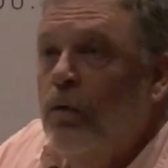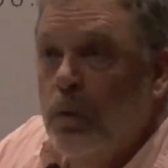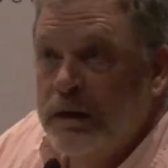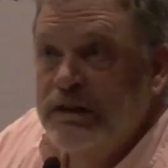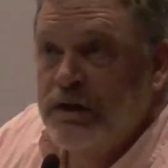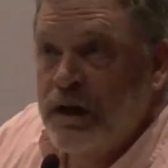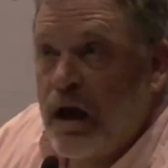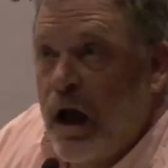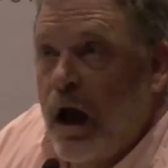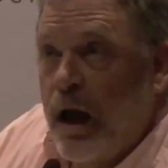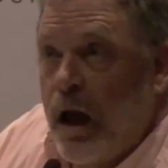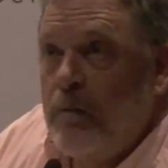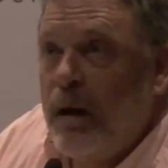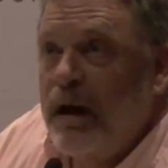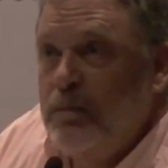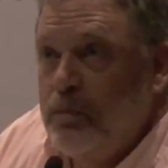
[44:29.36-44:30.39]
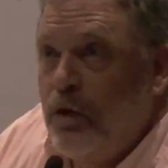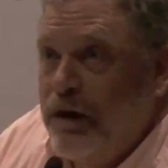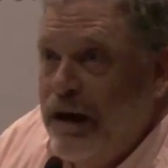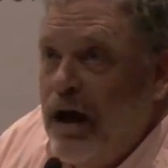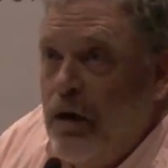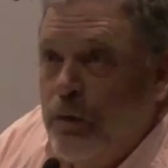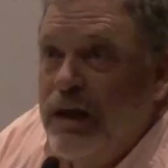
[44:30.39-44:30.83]
Which I, I might
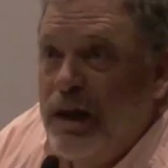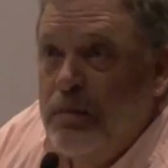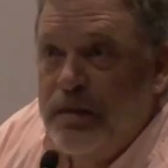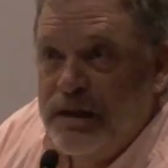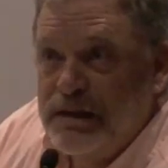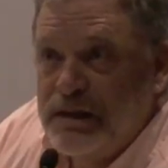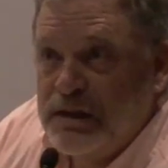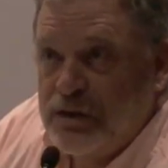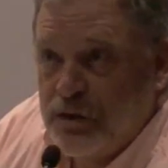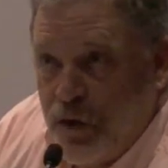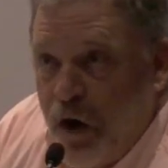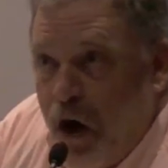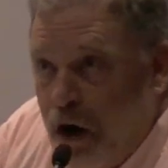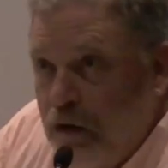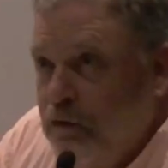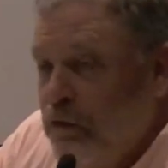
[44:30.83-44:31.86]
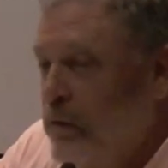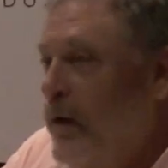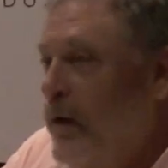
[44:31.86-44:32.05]
point out really pisses her off.